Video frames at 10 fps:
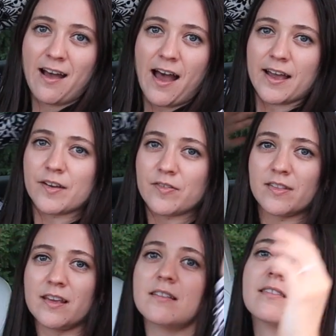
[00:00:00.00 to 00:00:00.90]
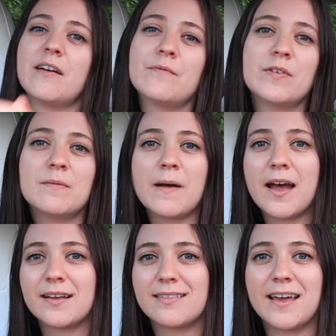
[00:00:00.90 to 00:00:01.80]
I have seen some
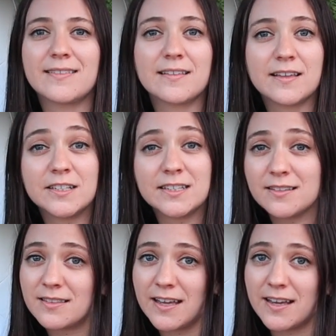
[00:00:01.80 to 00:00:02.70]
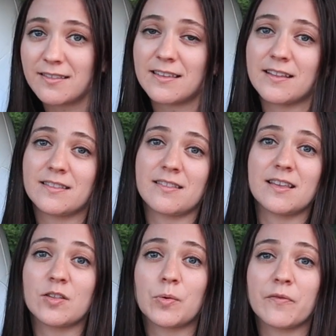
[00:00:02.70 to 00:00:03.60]
feedback saying that they didn't think that the
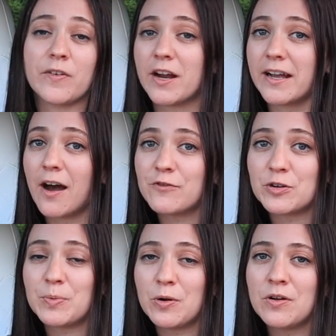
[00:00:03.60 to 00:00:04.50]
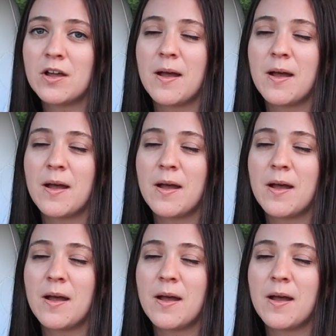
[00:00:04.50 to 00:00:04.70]
seats were very comfortable,